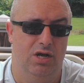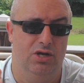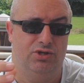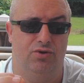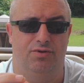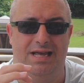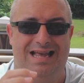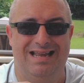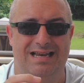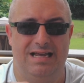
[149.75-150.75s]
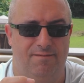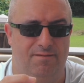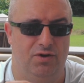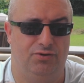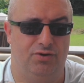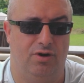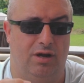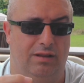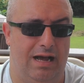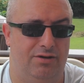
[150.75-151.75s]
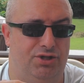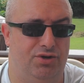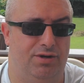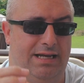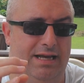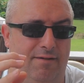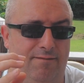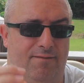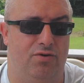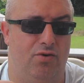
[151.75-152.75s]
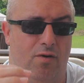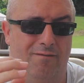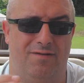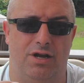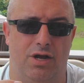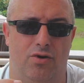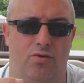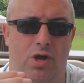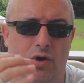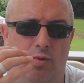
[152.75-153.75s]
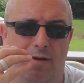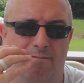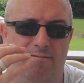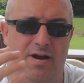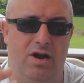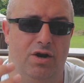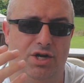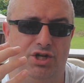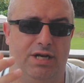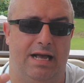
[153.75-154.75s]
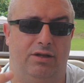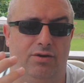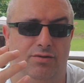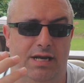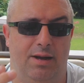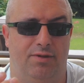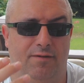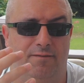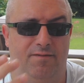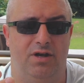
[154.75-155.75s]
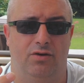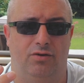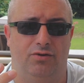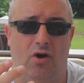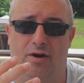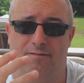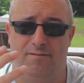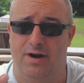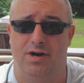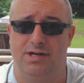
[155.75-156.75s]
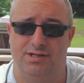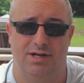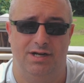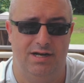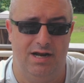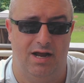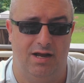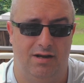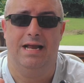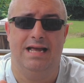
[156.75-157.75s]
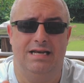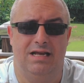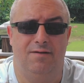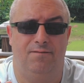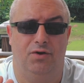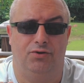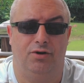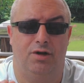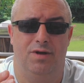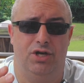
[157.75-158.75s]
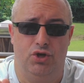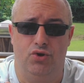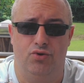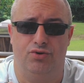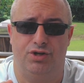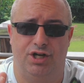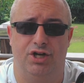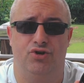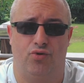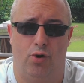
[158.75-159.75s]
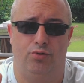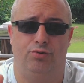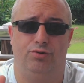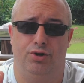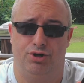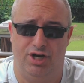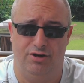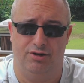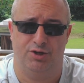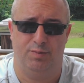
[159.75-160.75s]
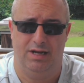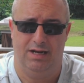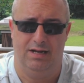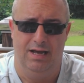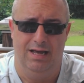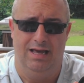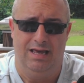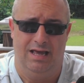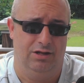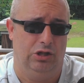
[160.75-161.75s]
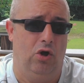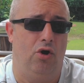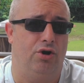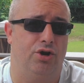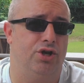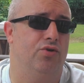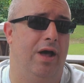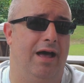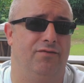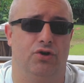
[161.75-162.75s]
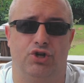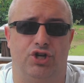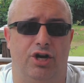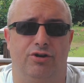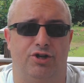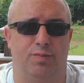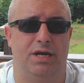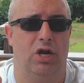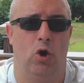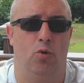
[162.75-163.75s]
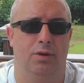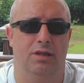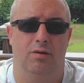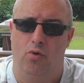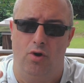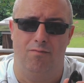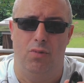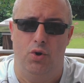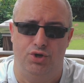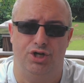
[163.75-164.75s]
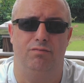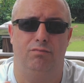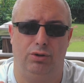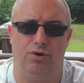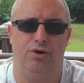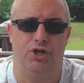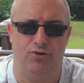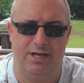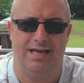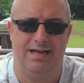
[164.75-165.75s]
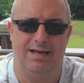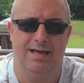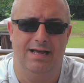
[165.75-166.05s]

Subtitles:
So the ND filter allows you to get a photo or video with a very shallow depth of field on a very sunny day. An ND filter can be used to control your shutter speed. And the longer you have your shutter speed open, the more motion blur you get.